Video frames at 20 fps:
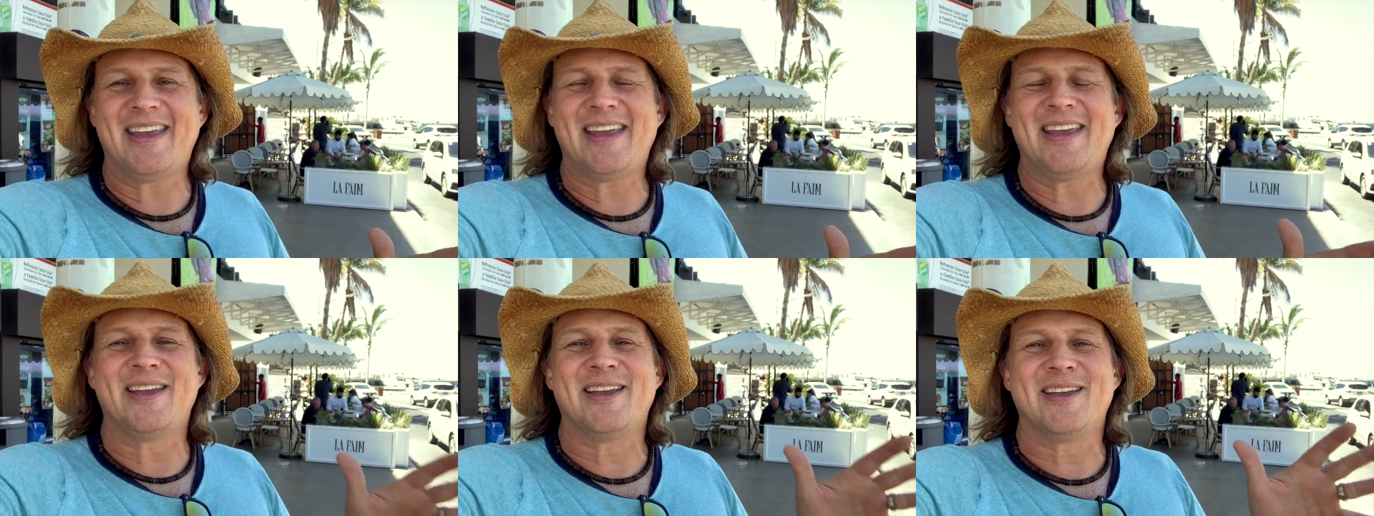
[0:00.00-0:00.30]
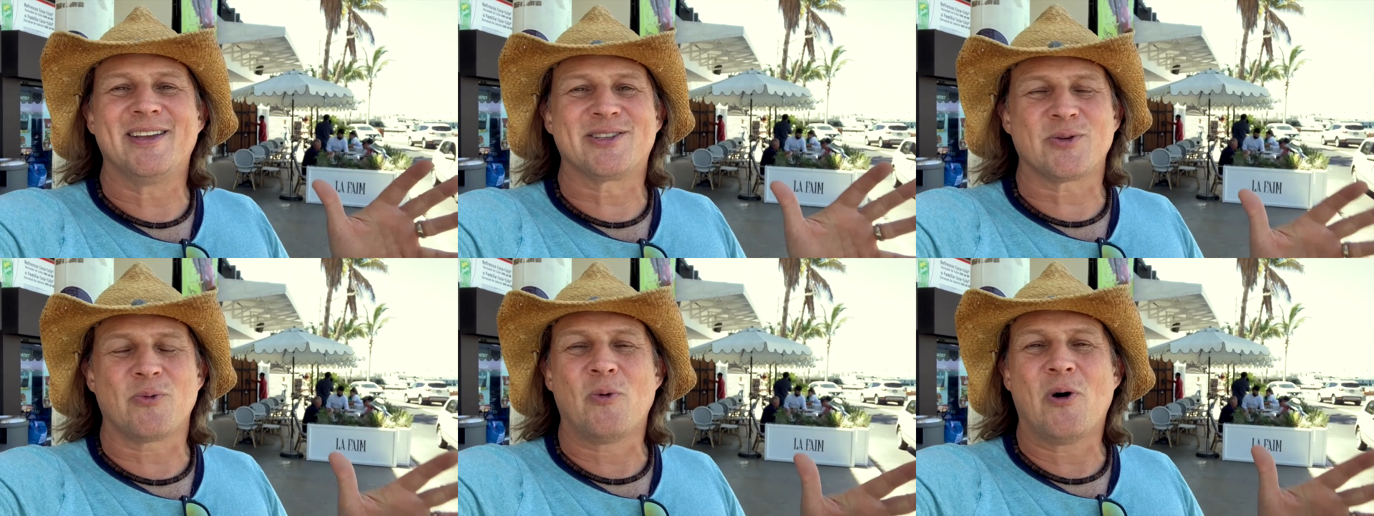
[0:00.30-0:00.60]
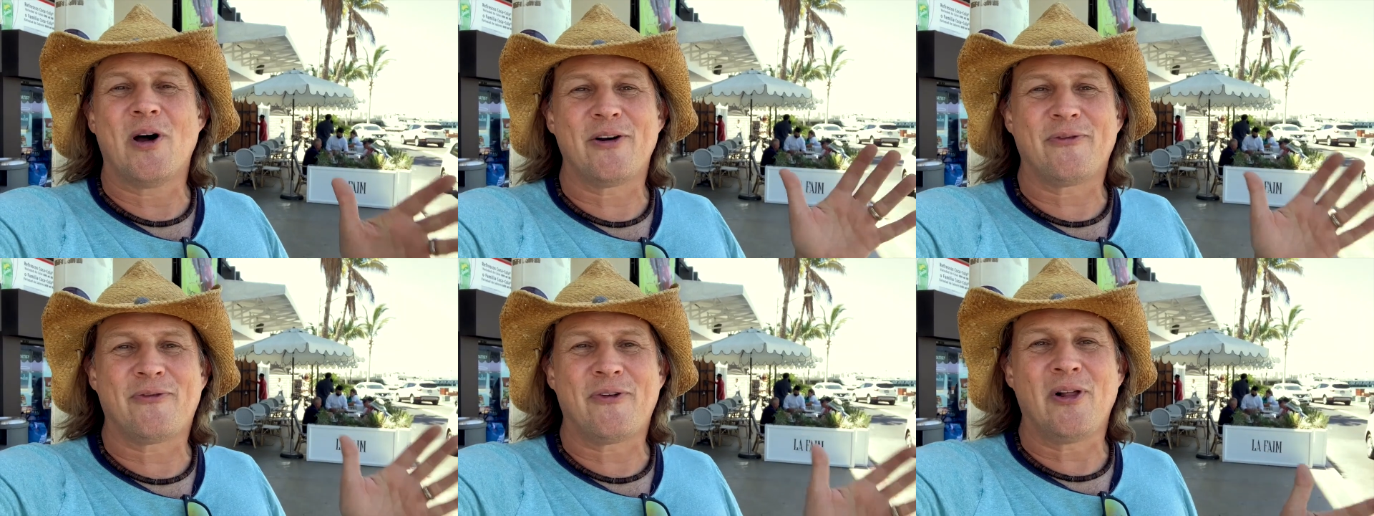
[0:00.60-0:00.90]
is
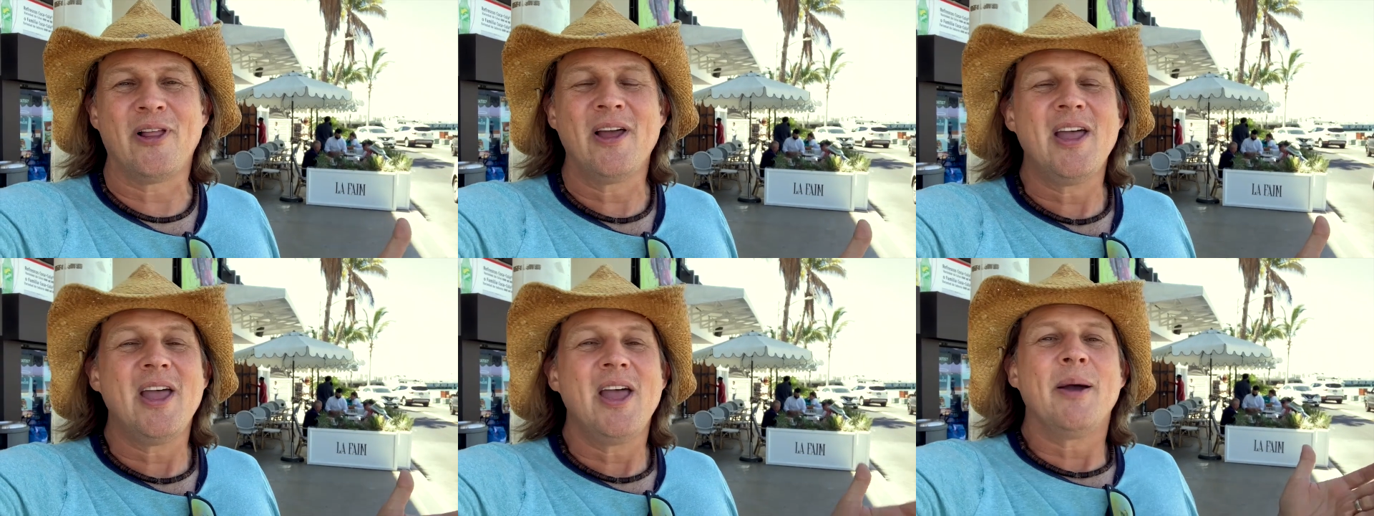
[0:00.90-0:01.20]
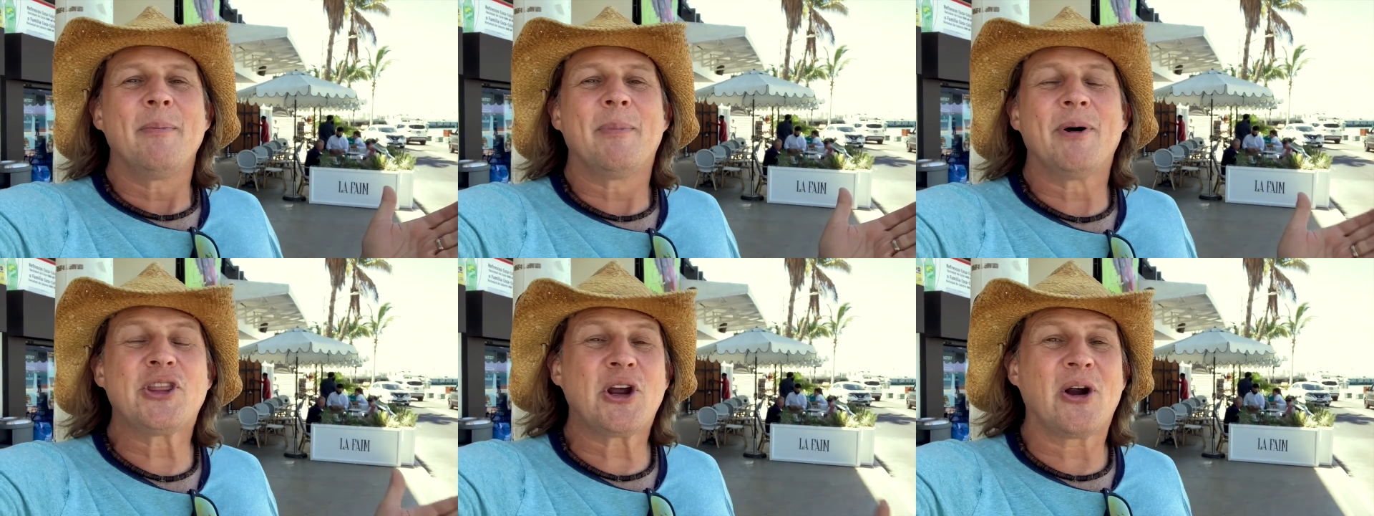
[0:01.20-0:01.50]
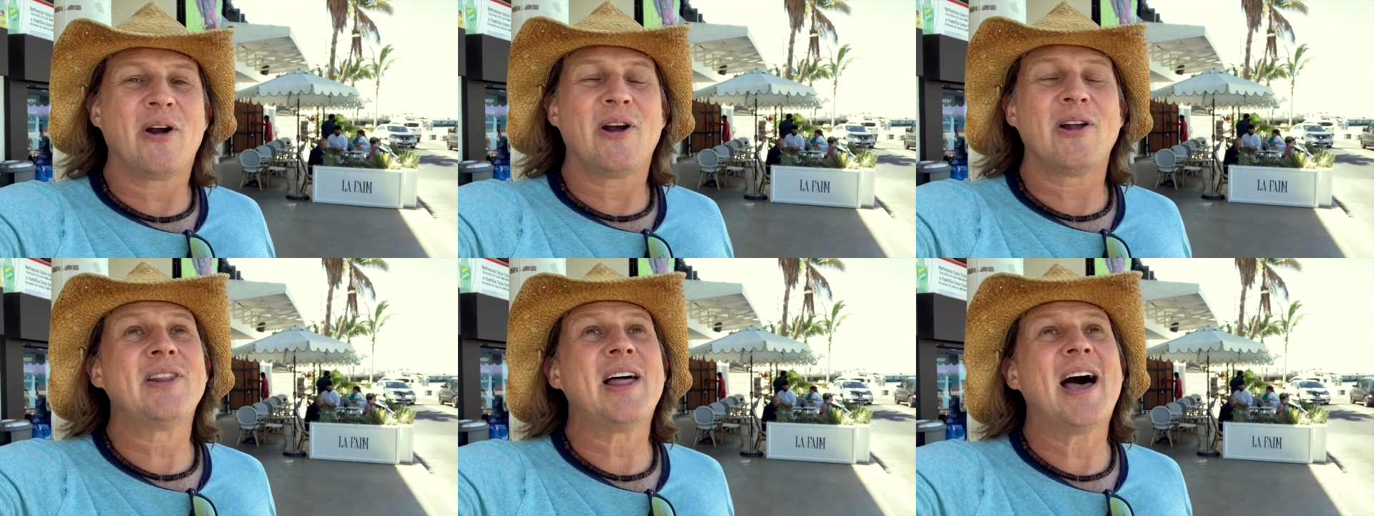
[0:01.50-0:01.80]
wonderful. But there
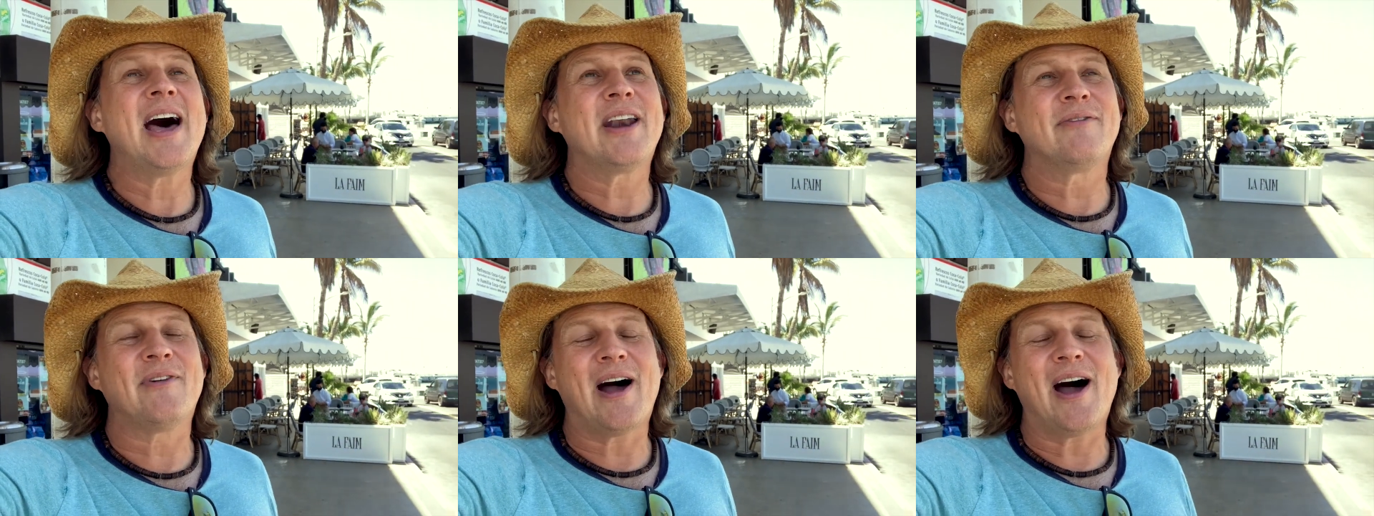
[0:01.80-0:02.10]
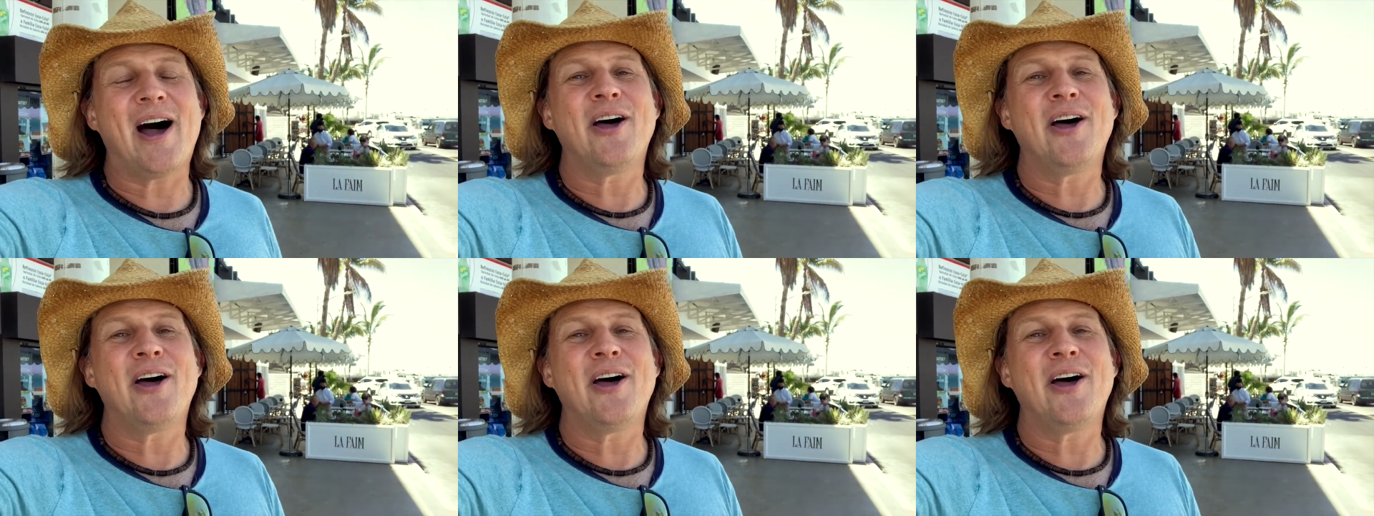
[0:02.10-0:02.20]
are a lot of